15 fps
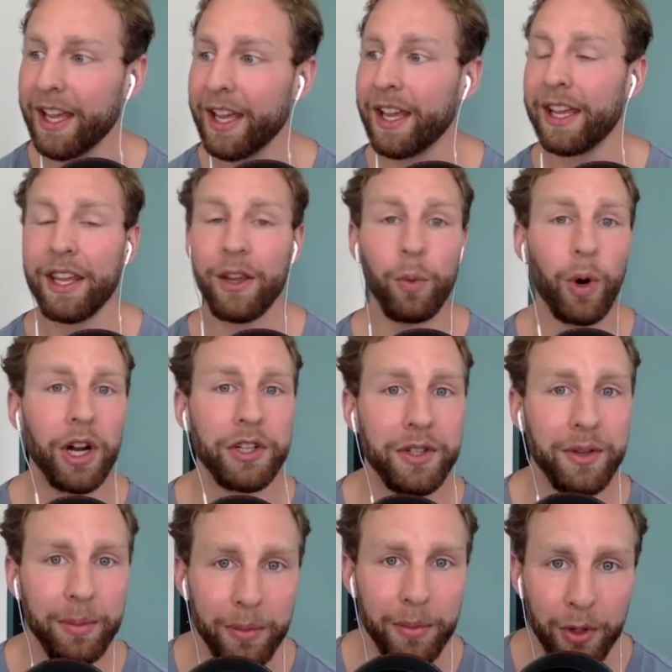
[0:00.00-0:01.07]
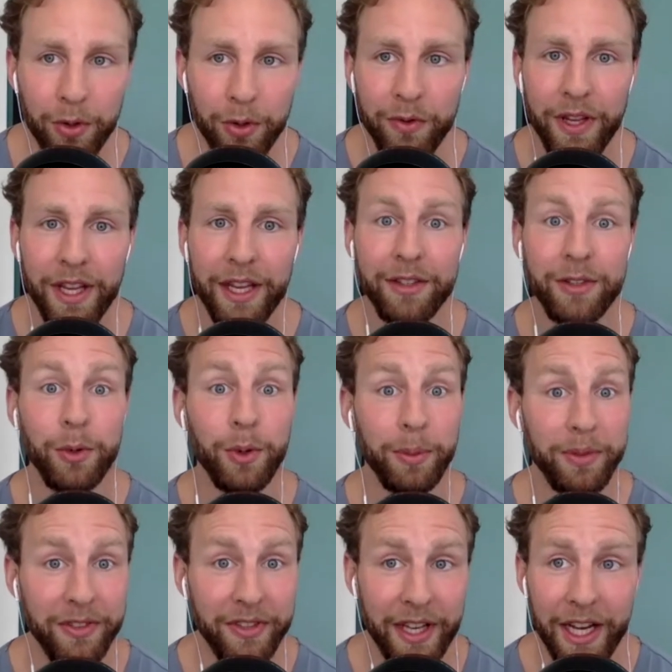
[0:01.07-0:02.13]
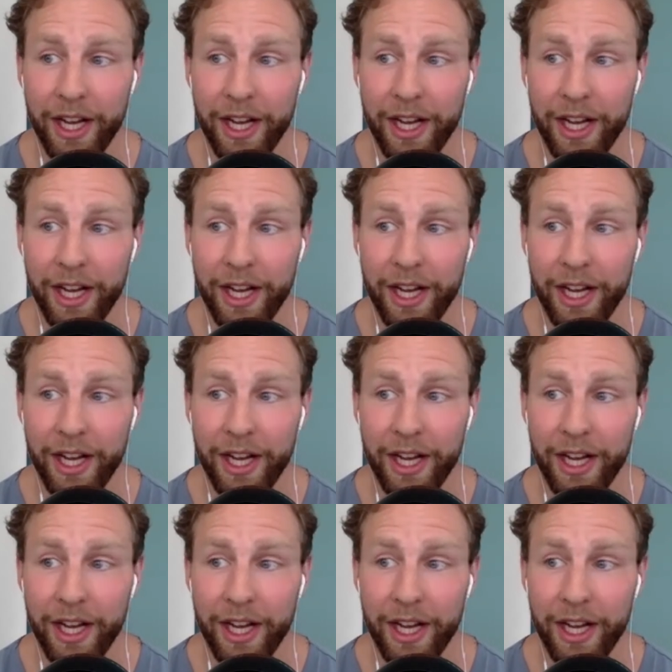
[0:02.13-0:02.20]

He watched a movie to himself.